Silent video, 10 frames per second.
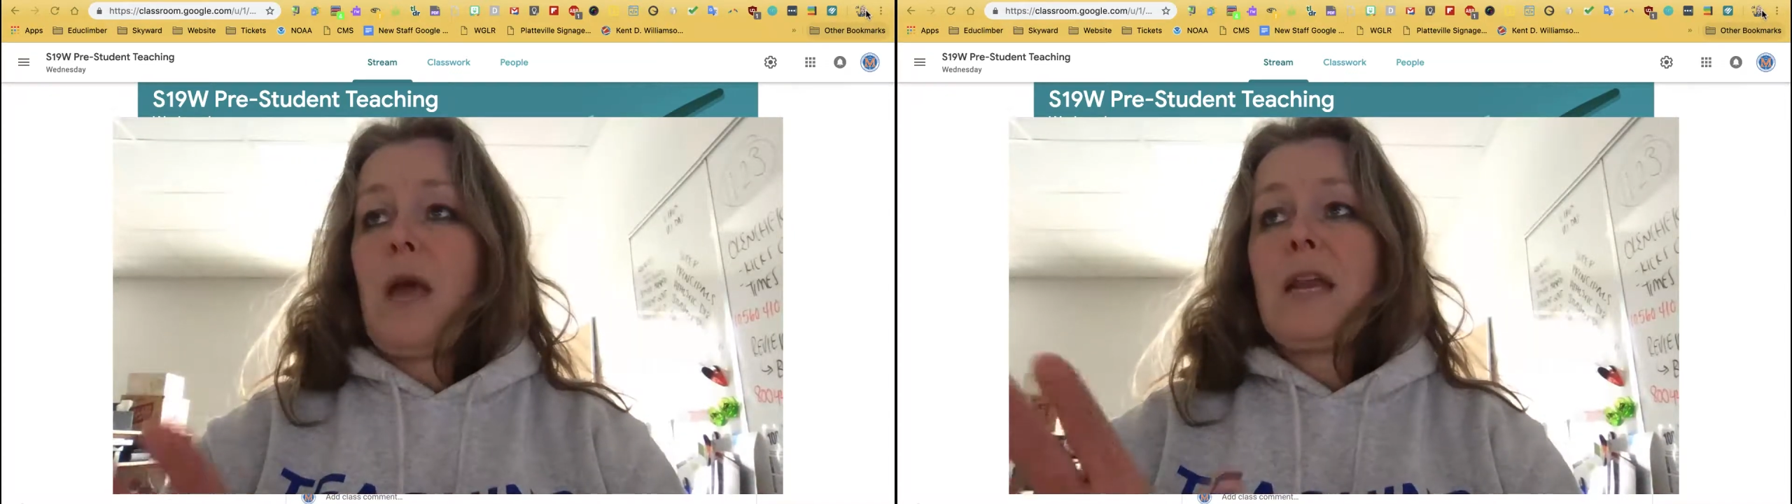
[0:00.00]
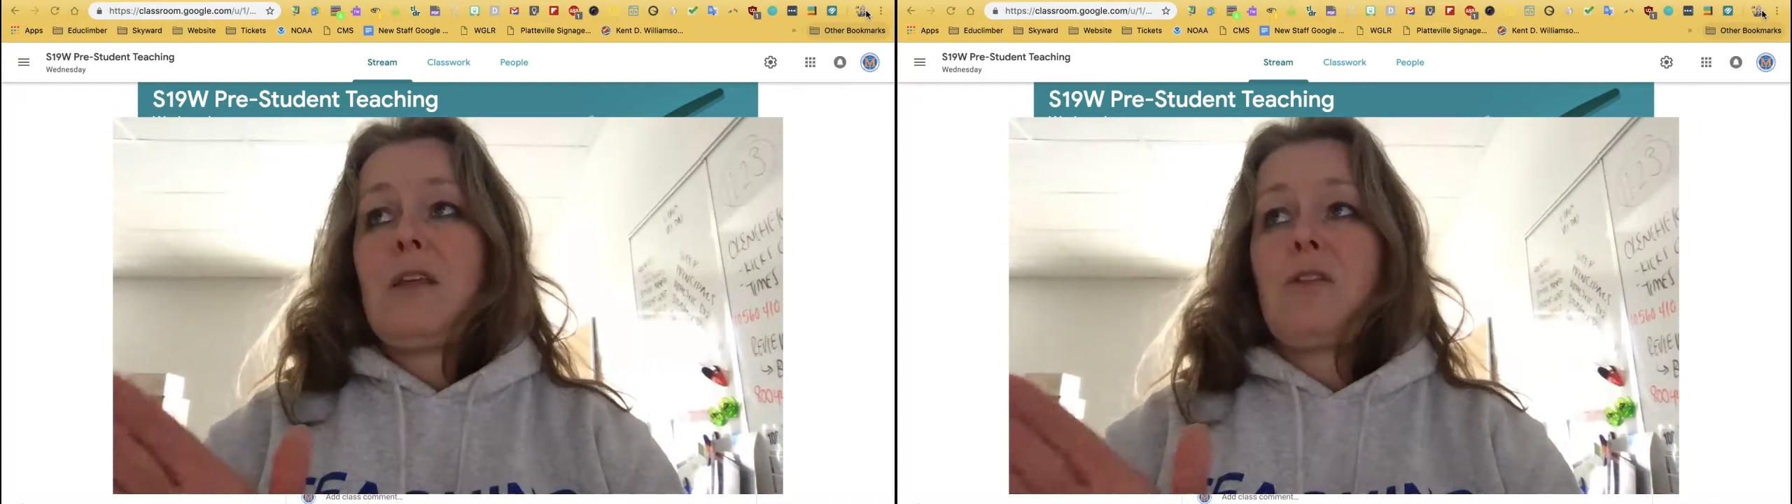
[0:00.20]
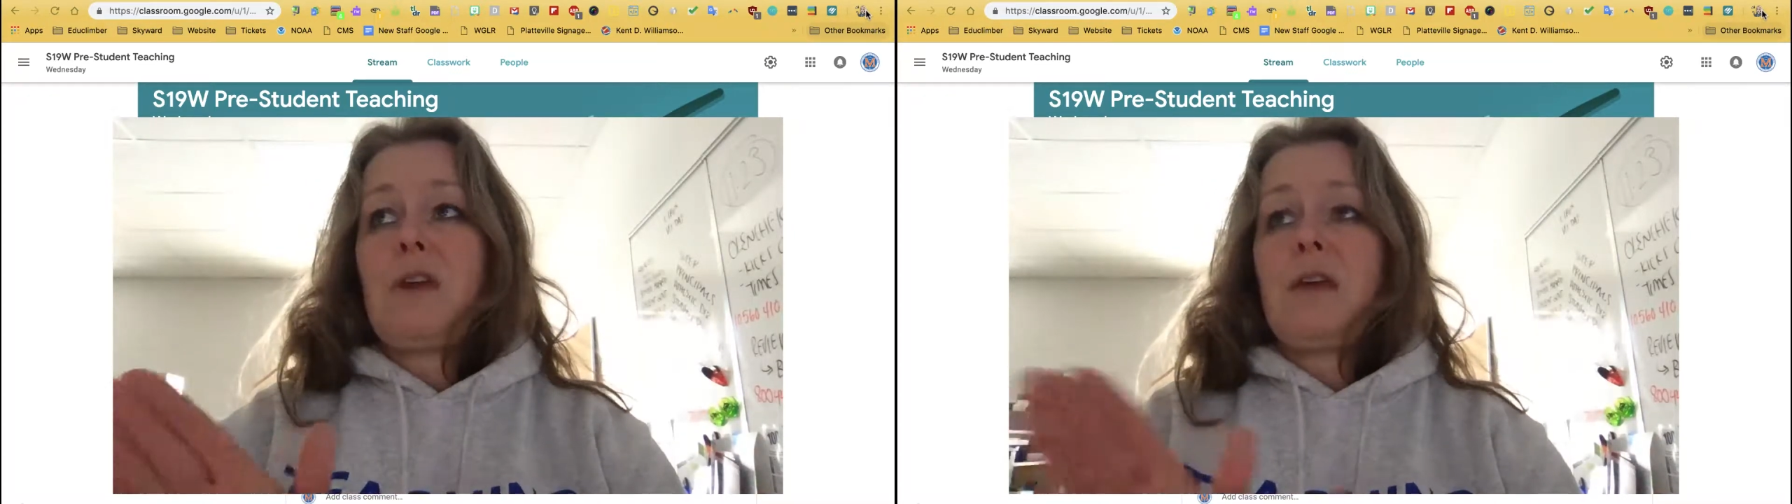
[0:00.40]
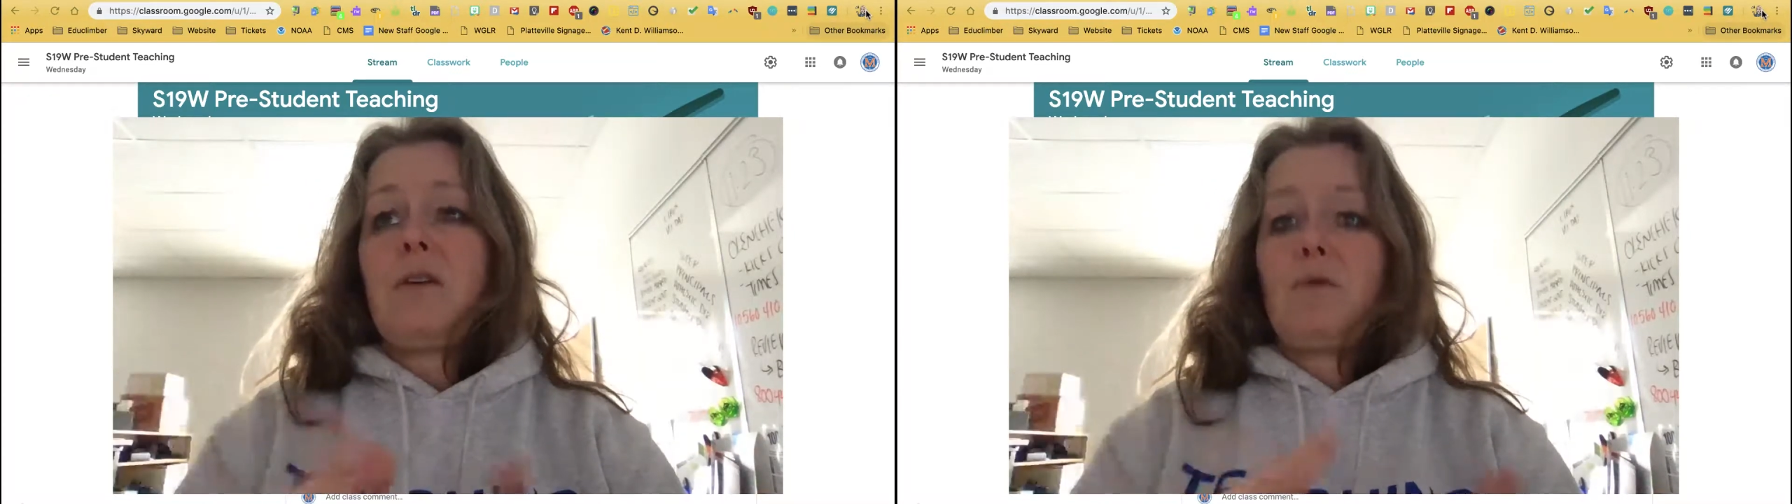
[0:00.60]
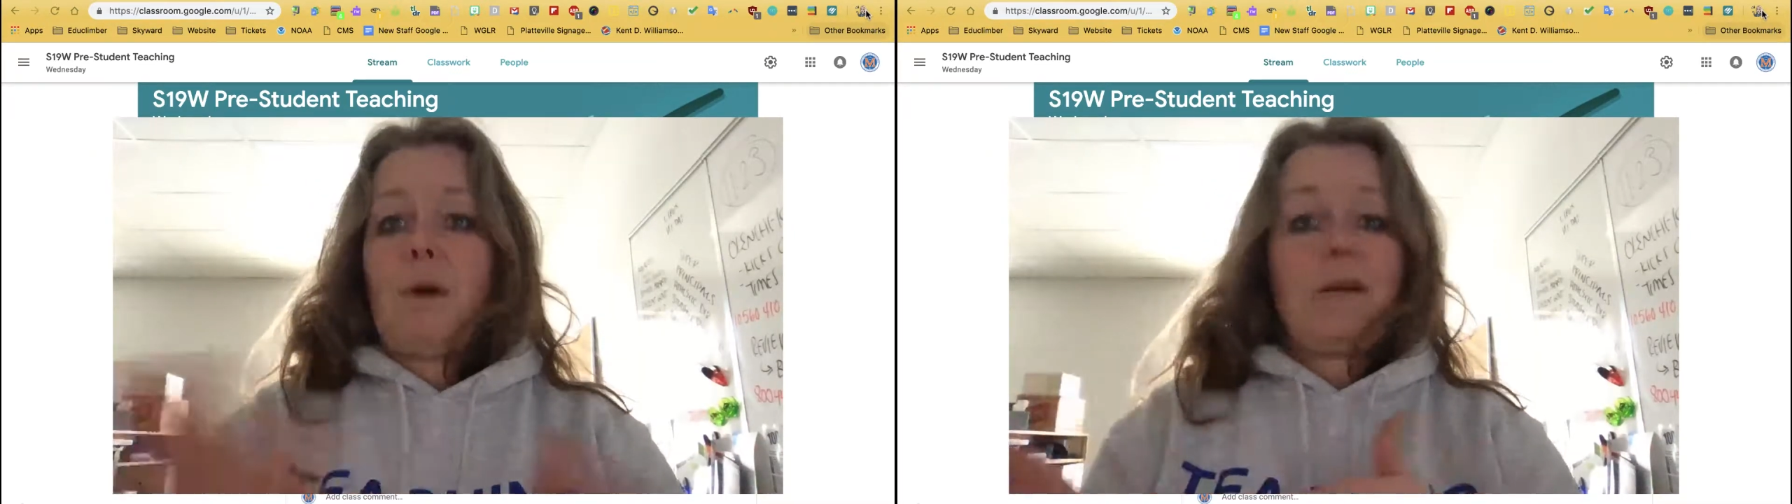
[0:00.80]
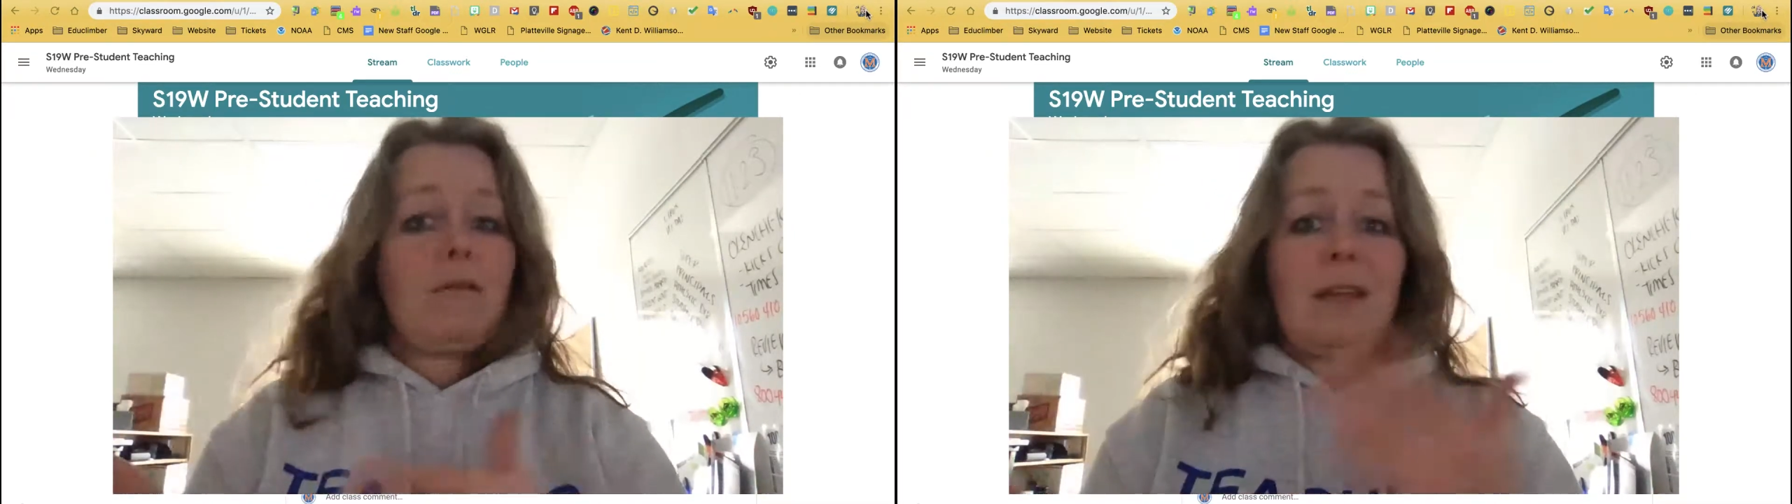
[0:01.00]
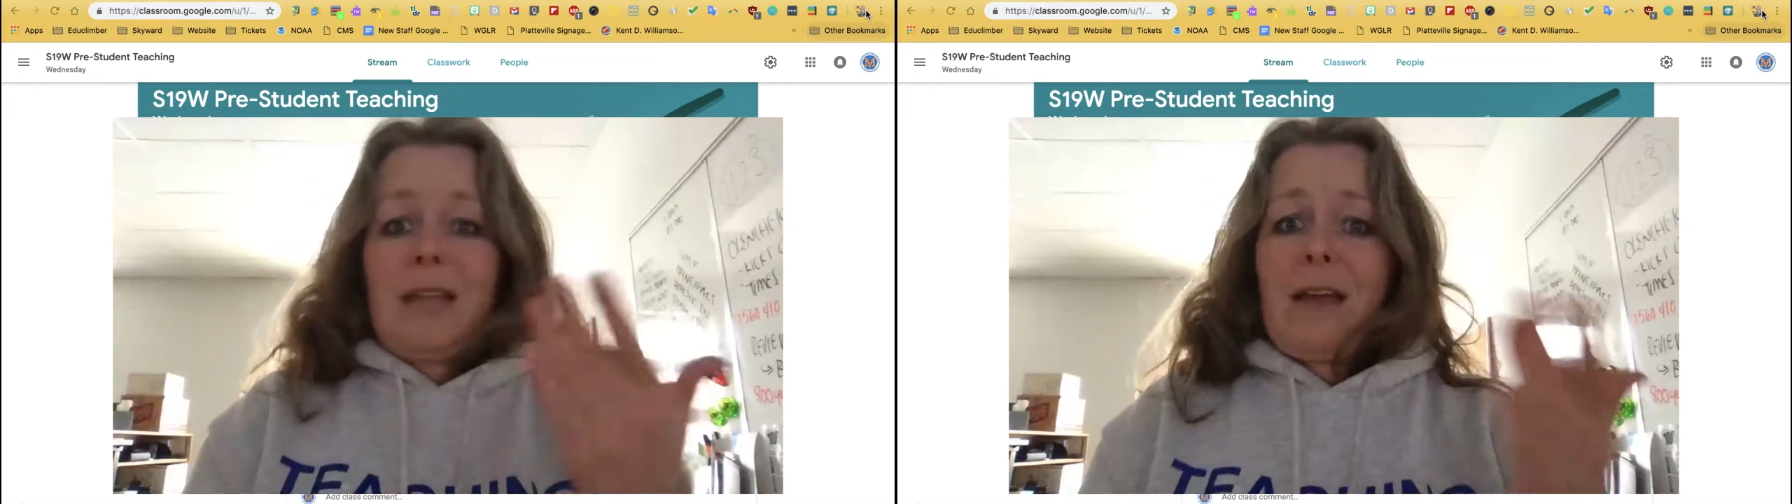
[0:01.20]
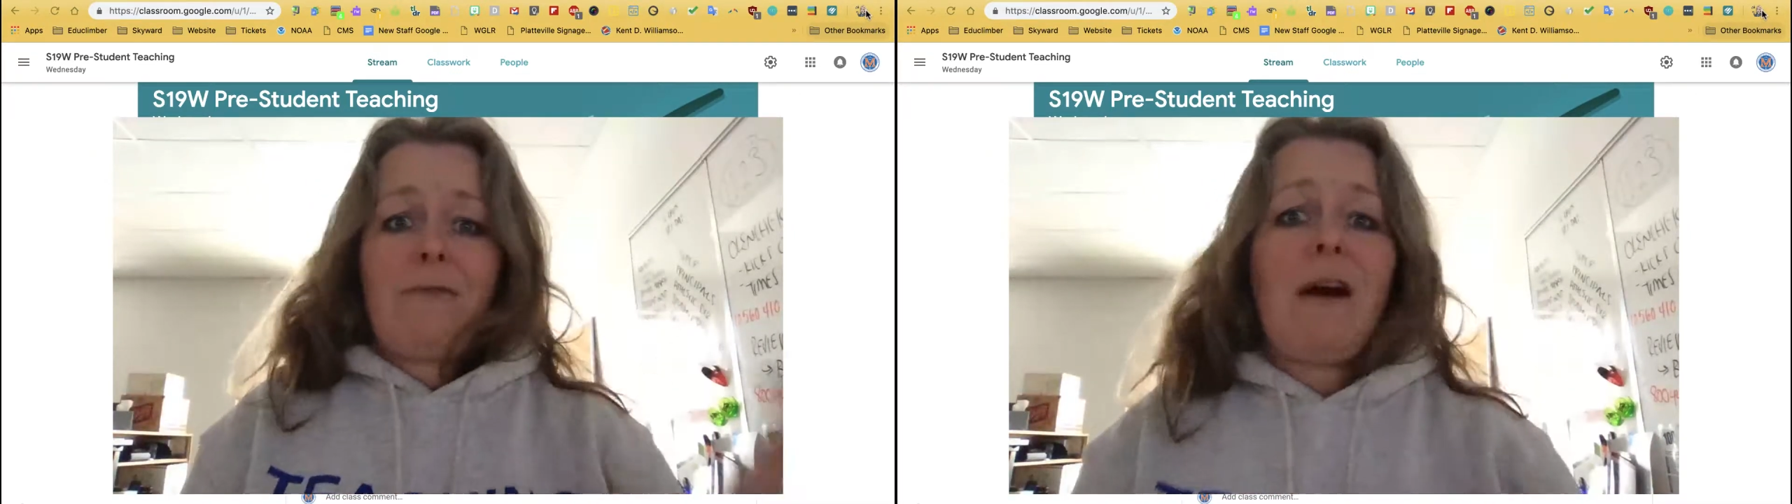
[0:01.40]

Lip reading: anything greater than like